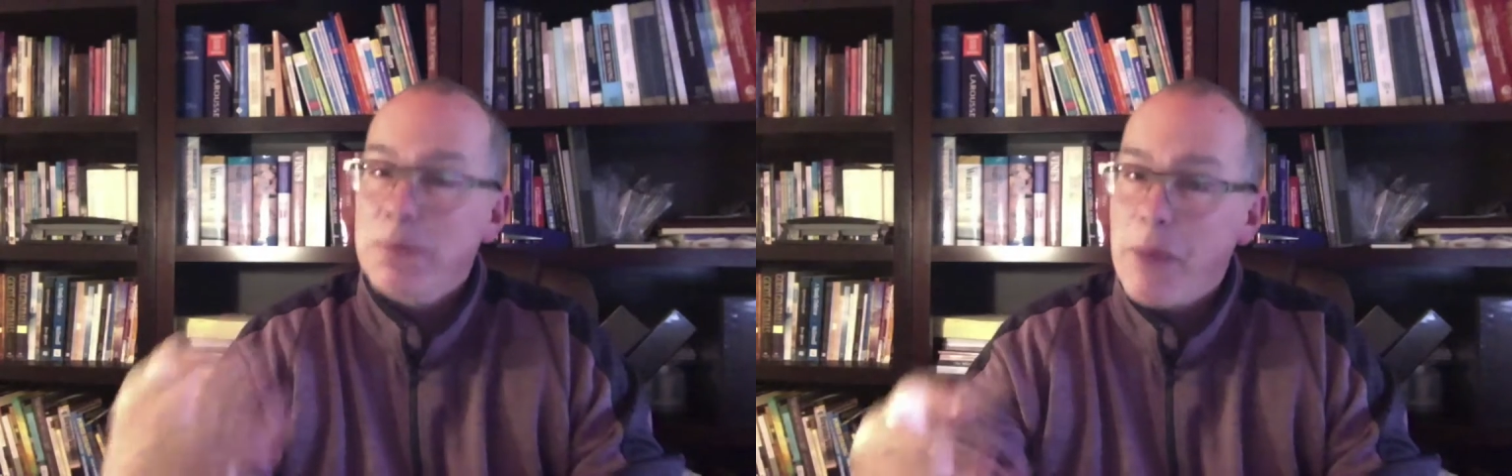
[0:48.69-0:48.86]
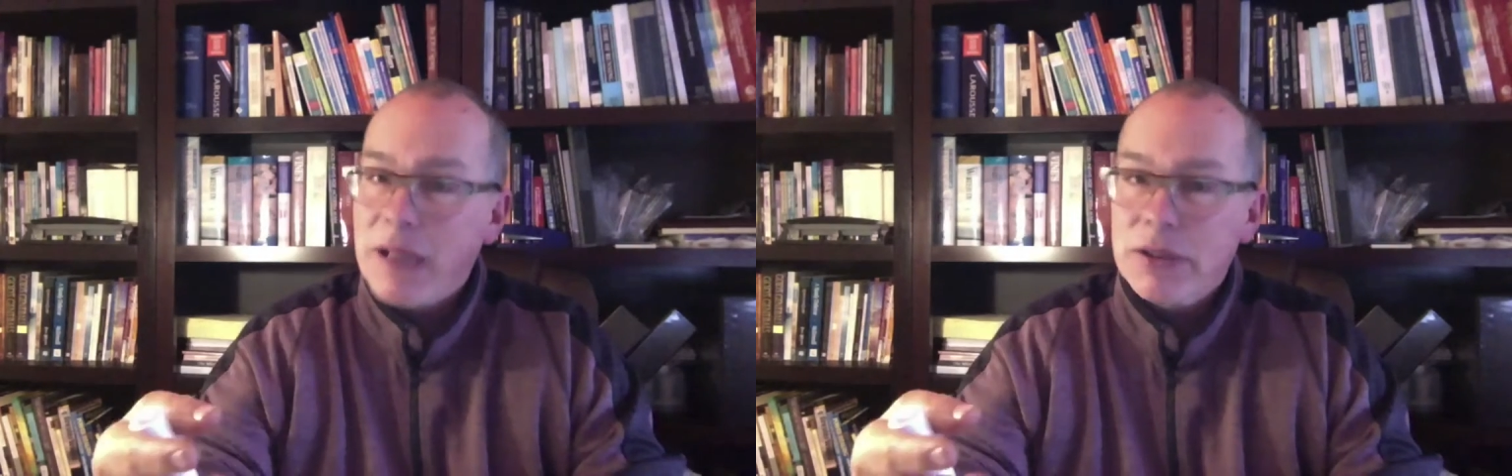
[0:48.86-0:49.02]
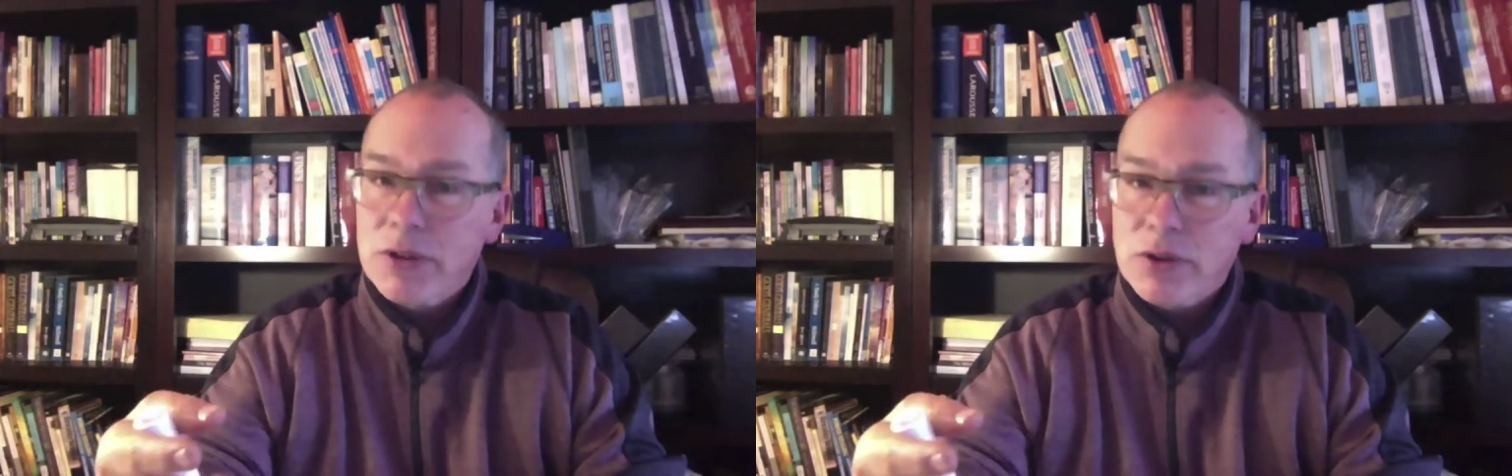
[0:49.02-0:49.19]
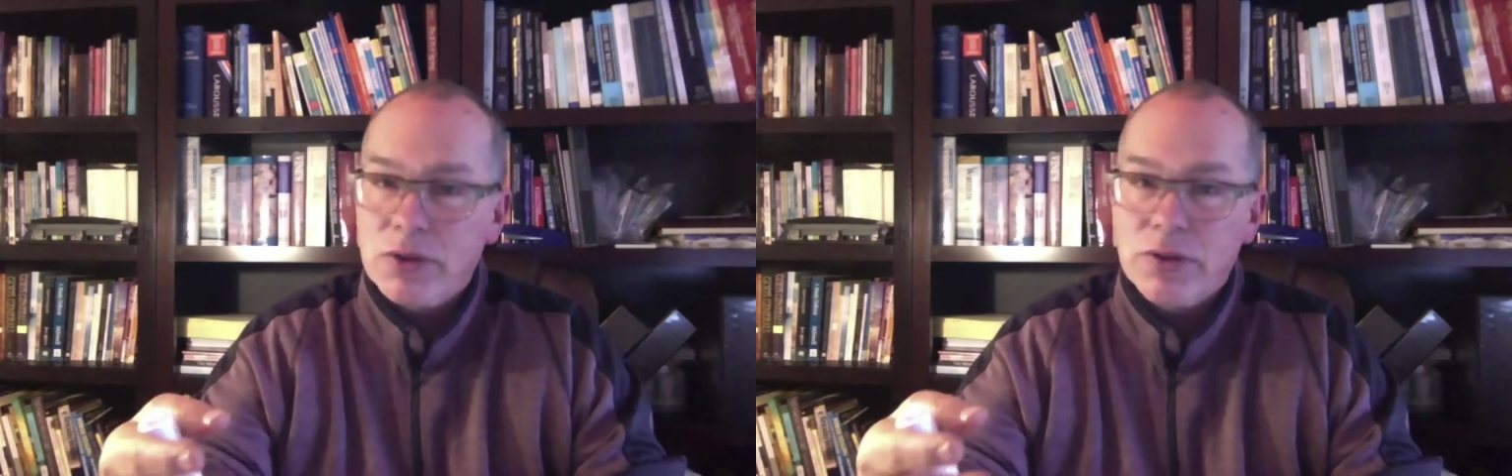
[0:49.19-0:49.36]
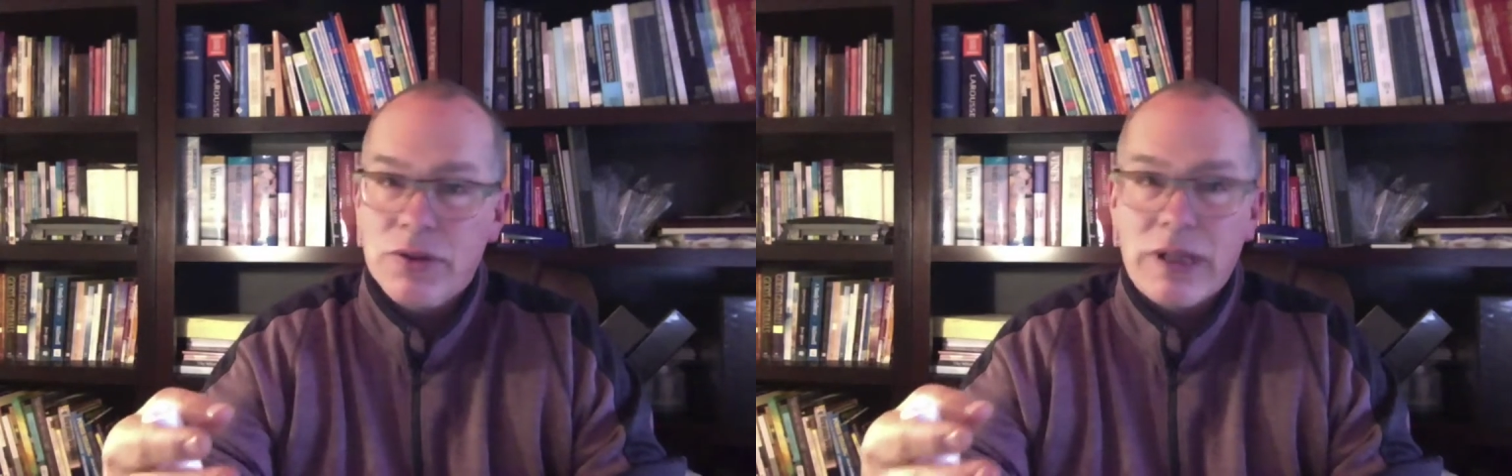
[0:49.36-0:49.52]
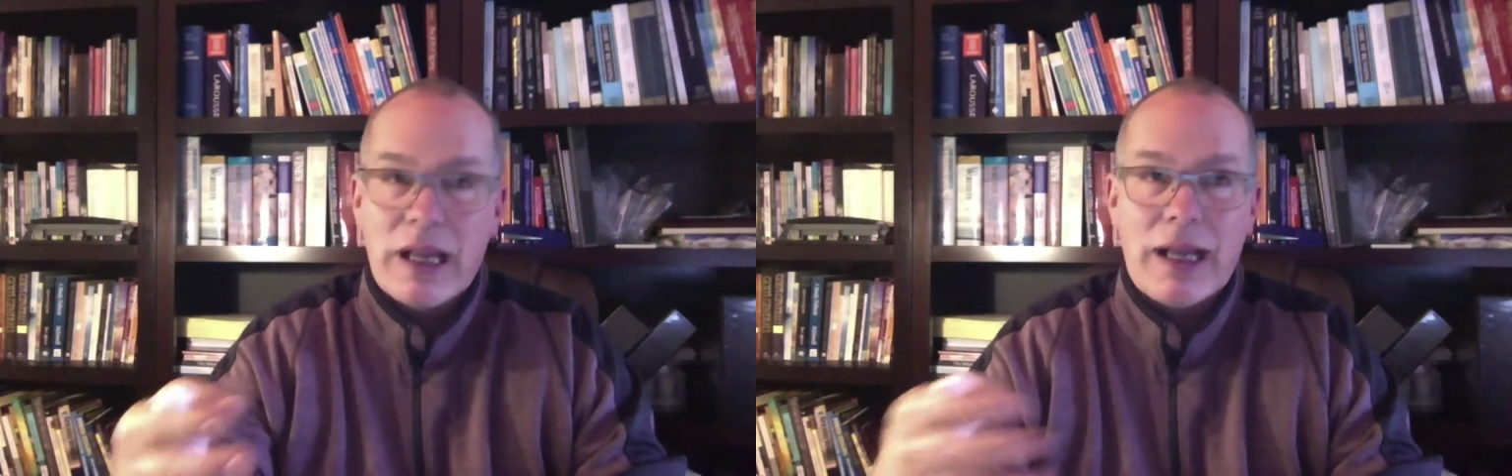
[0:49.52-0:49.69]

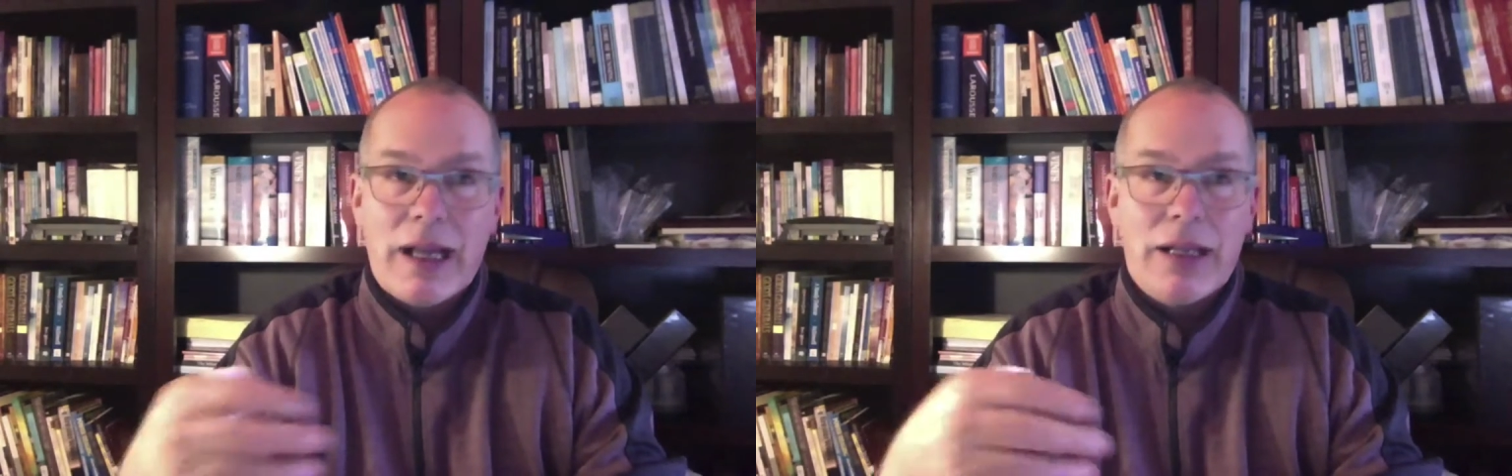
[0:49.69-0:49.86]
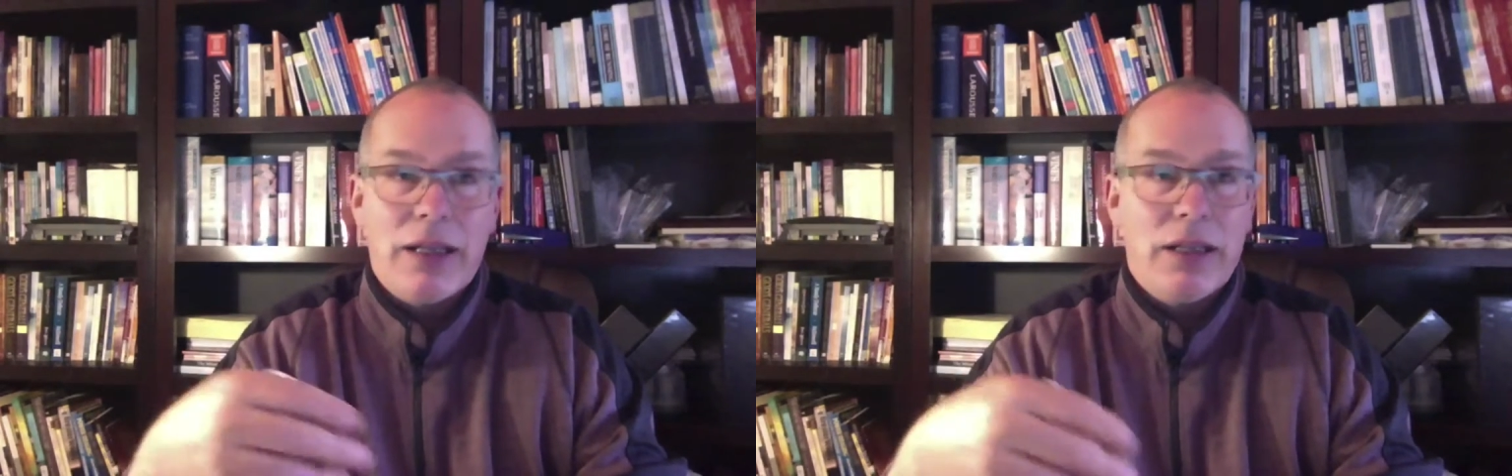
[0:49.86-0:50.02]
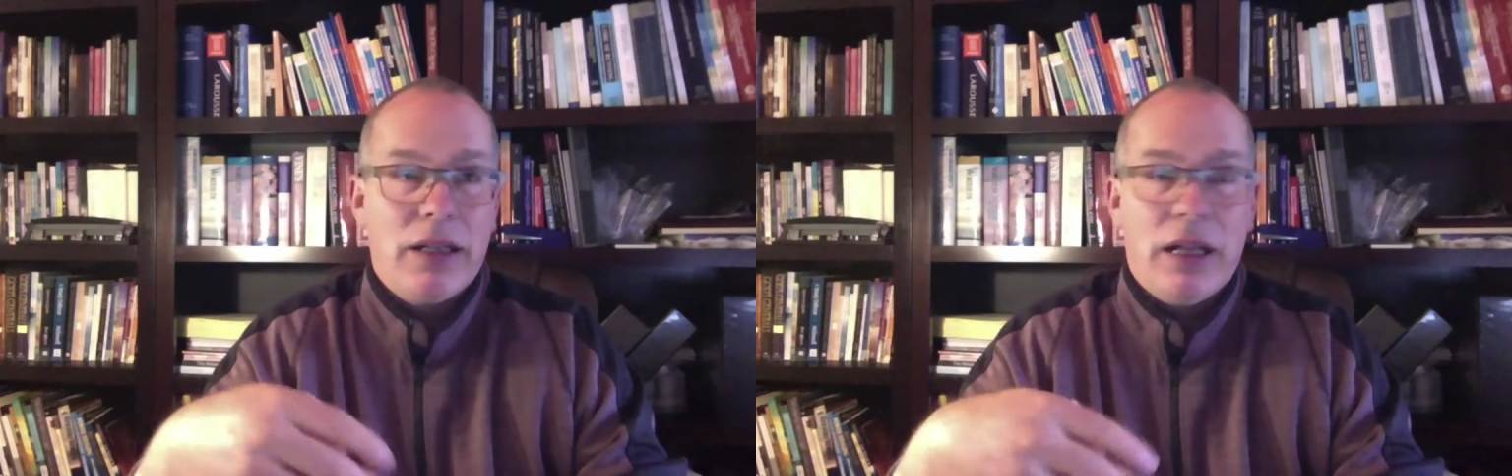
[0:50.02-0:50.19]
muscles and